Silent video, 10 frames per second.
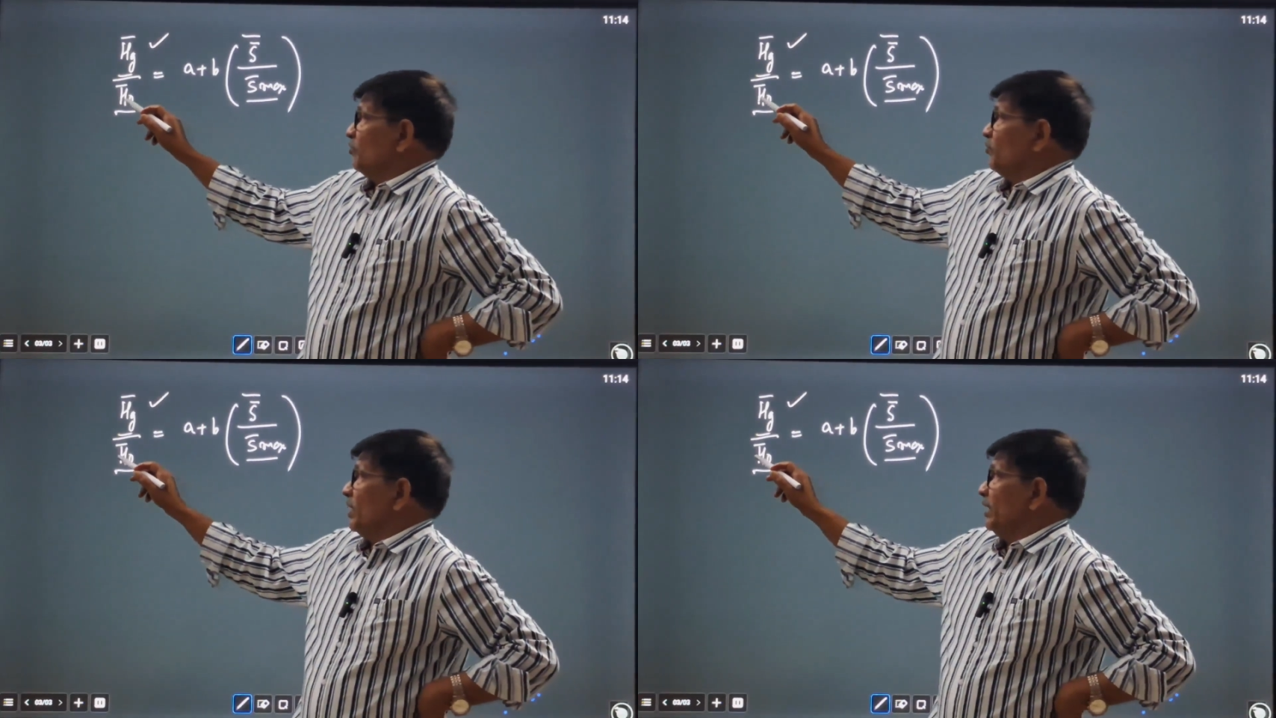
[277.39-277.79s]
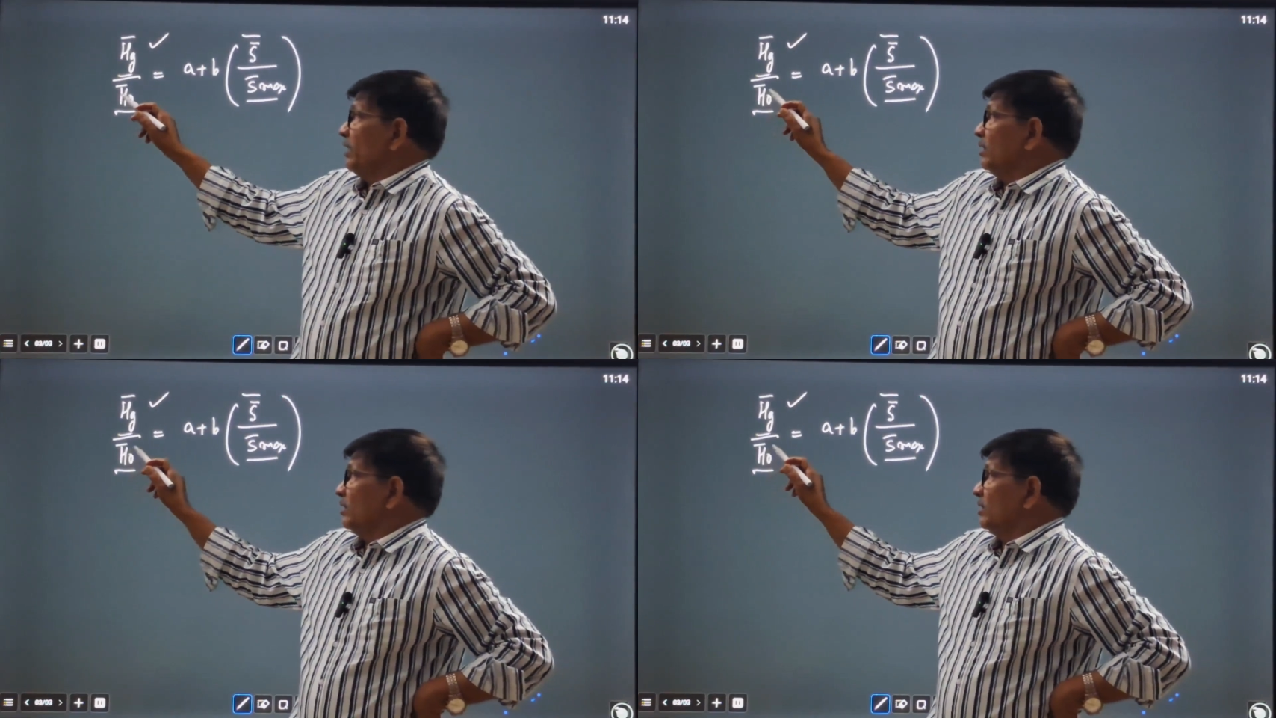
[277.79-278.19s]
to
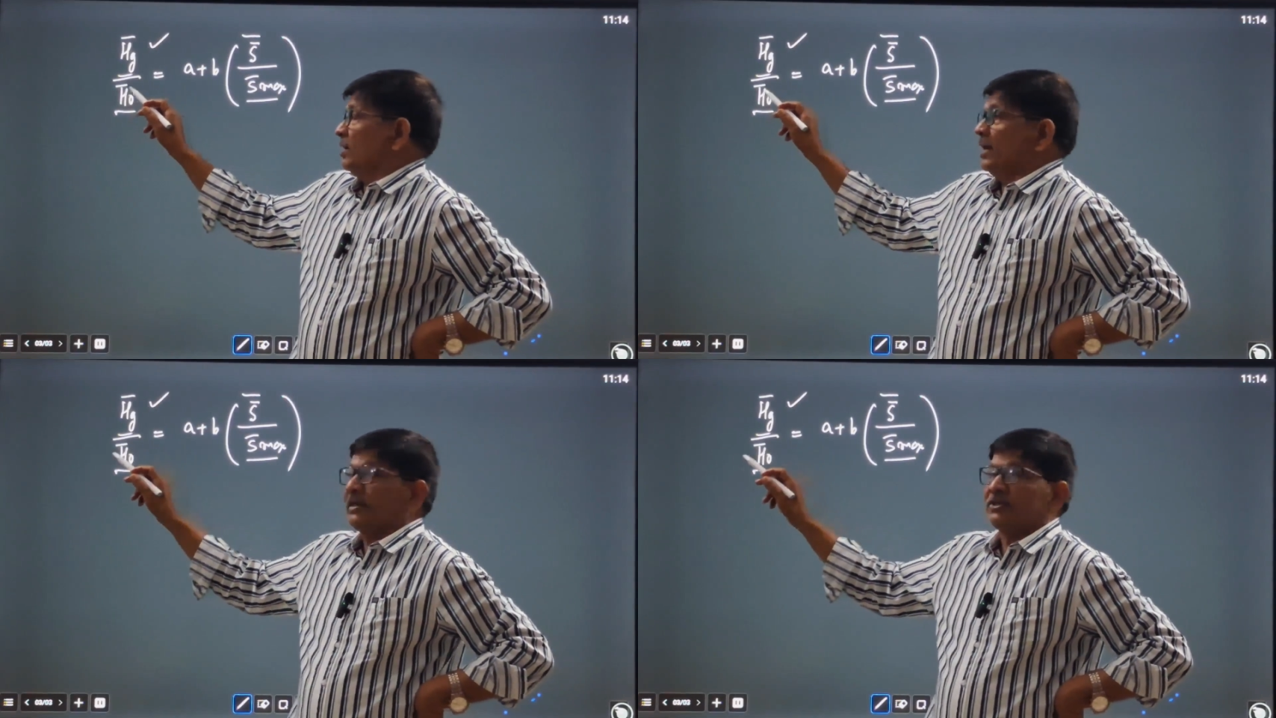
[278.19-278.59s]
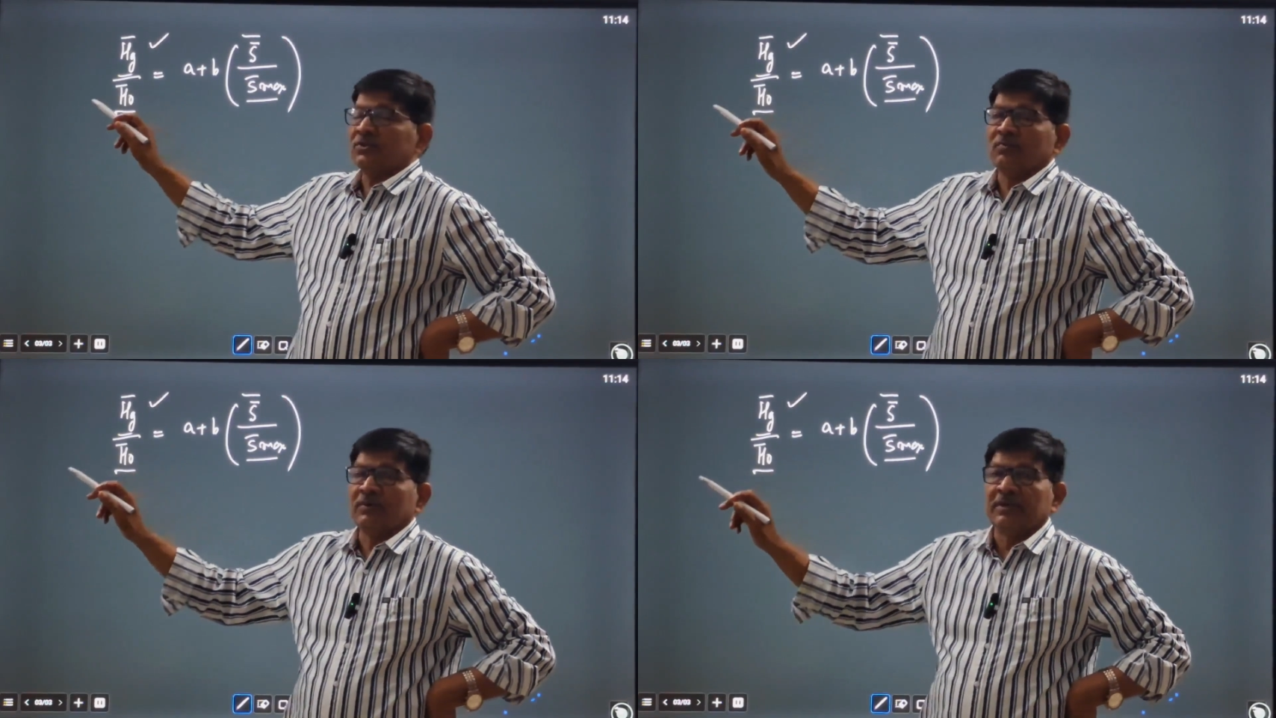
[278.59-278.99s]
find
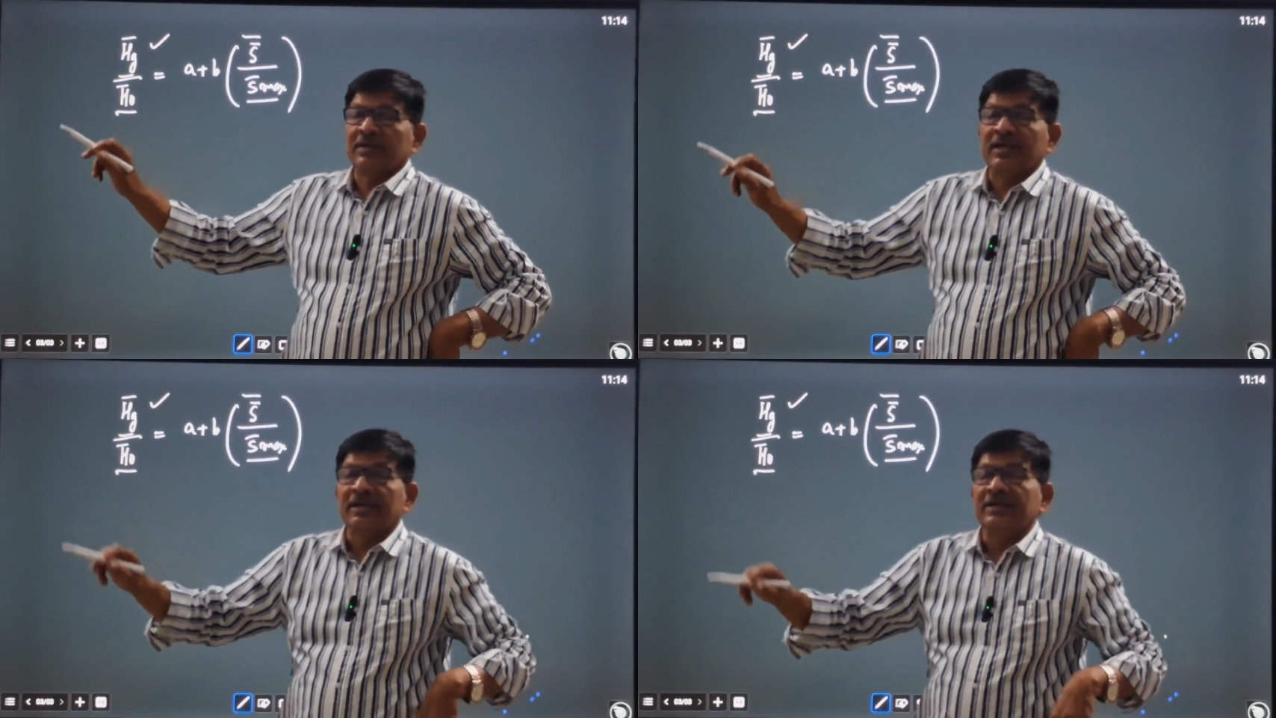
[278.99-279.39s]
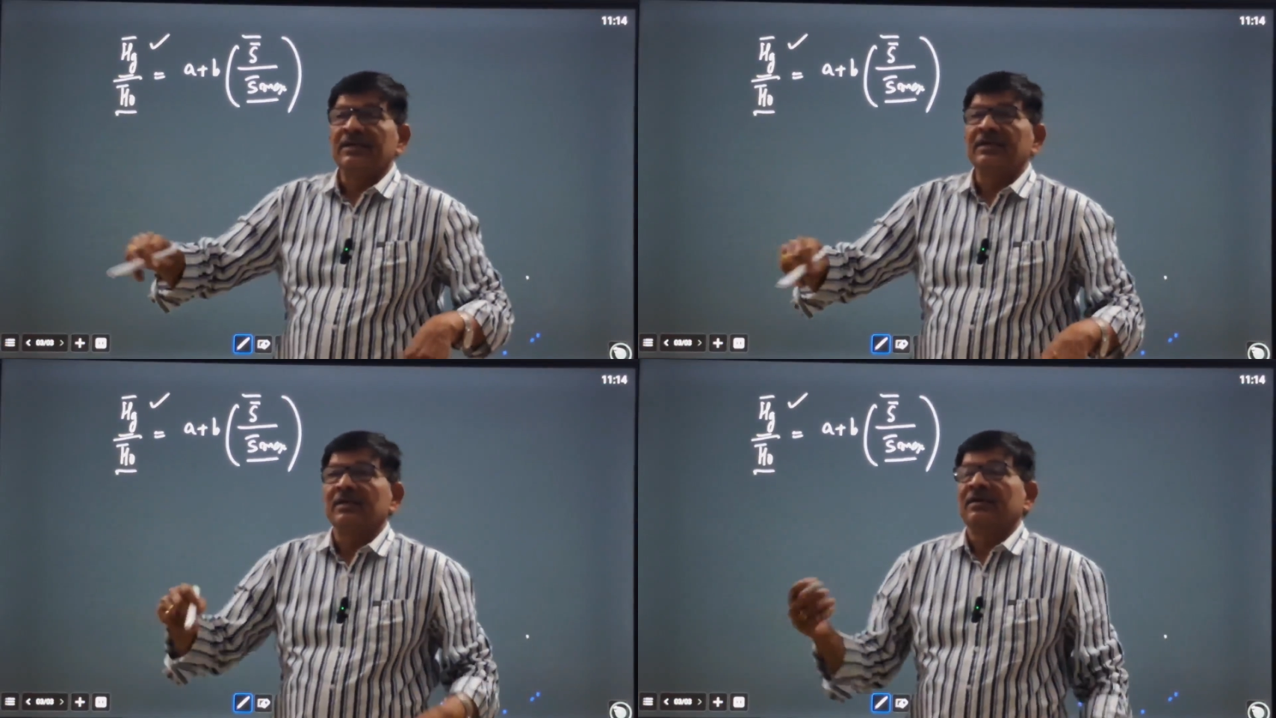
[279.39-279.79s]
HO means clear